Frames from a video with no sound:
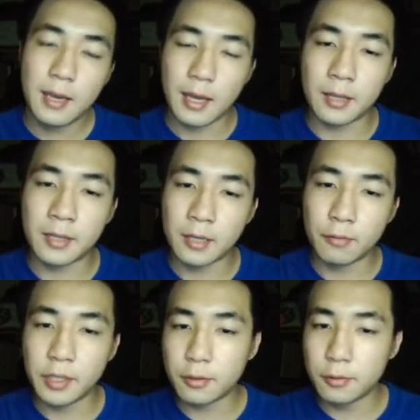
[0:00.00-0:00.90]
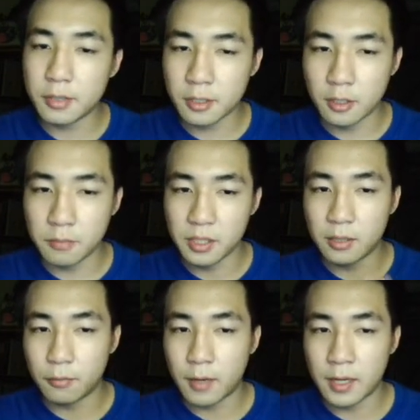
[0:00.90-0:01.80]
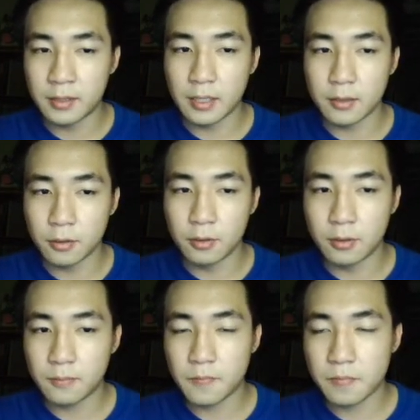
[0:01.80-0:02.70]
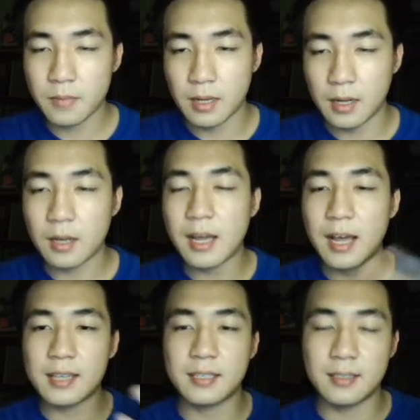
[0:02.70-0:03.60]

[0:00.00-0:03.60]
and then Riku is gonna be the one that cast